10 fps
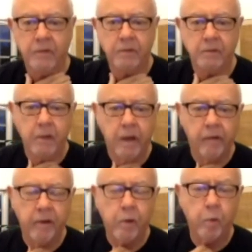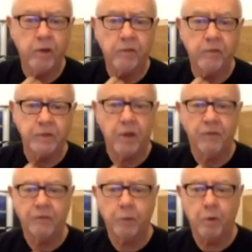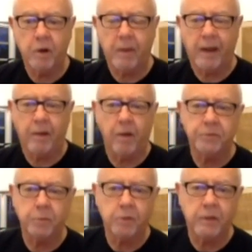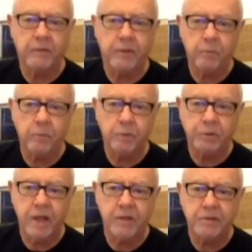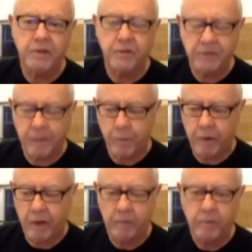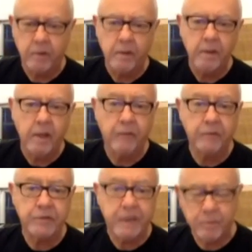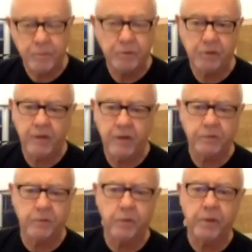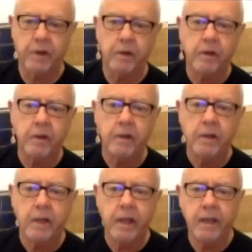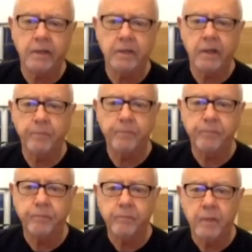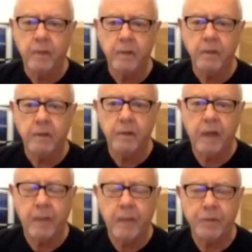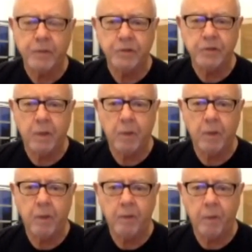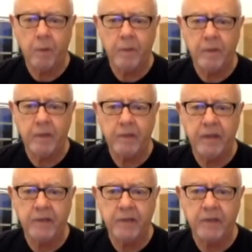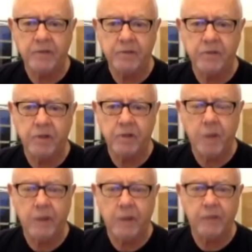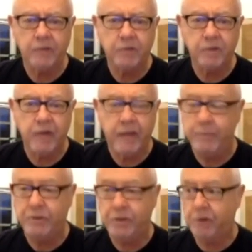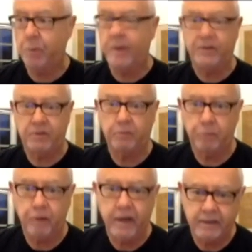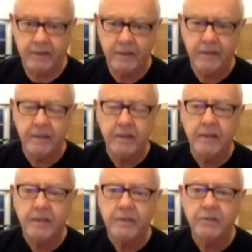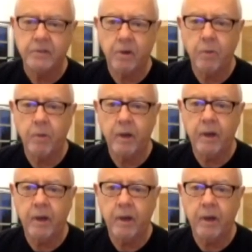the area coordinator for South Florida, but I also live in Wisconsin in the summer and have a chamber music festival there. And a couple of years ago, a woman attended and she said, oh, I'd like to serve an amnesty group. I said, great. So